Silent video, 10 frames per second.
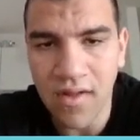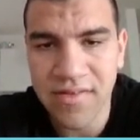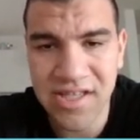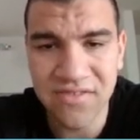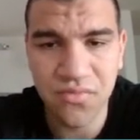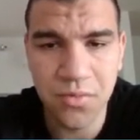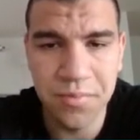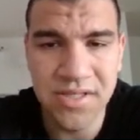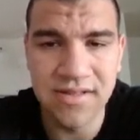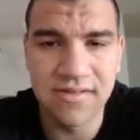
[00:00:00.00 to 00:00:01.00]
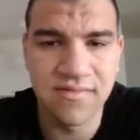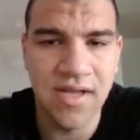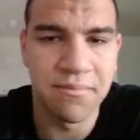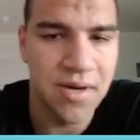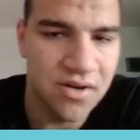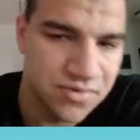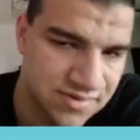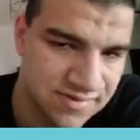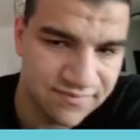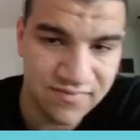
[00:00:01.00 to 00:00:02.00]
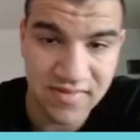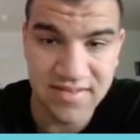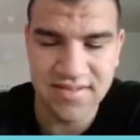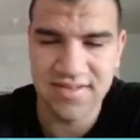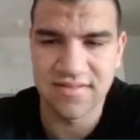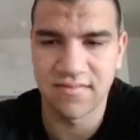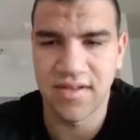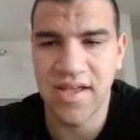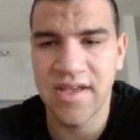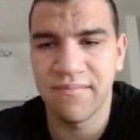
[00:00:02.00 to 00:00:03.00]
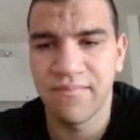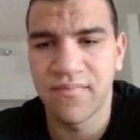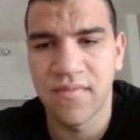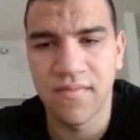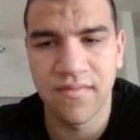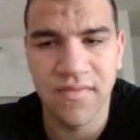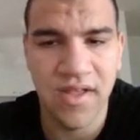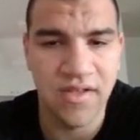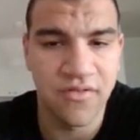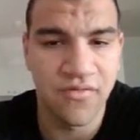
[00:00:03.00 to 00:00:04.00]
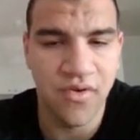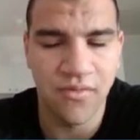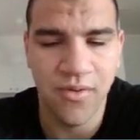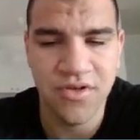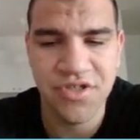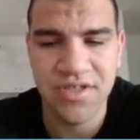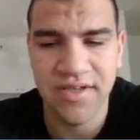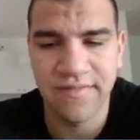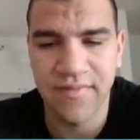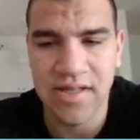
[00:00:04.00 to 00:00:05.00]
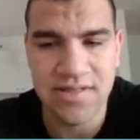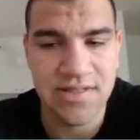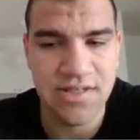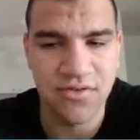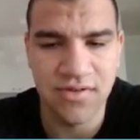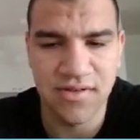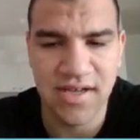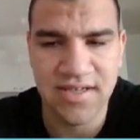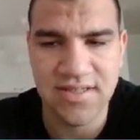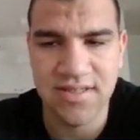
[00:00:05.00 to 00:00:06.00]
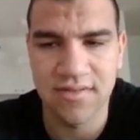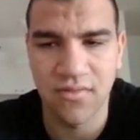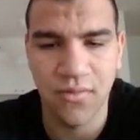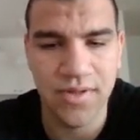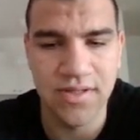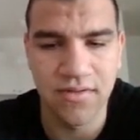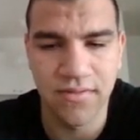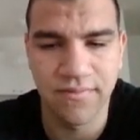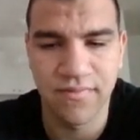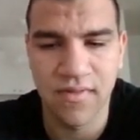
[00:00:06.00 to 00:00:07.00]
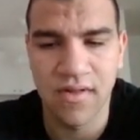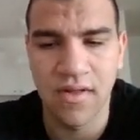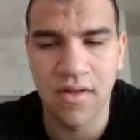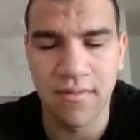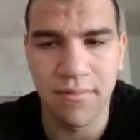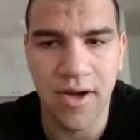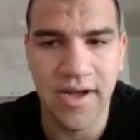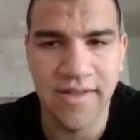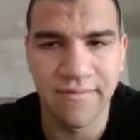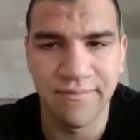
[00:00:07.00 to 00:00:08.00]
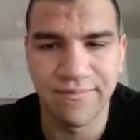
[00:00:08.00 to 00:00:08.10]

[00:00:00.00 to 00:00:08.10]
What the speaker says: that would be it about this game. Thank you for watching and see you in the next video. Bye.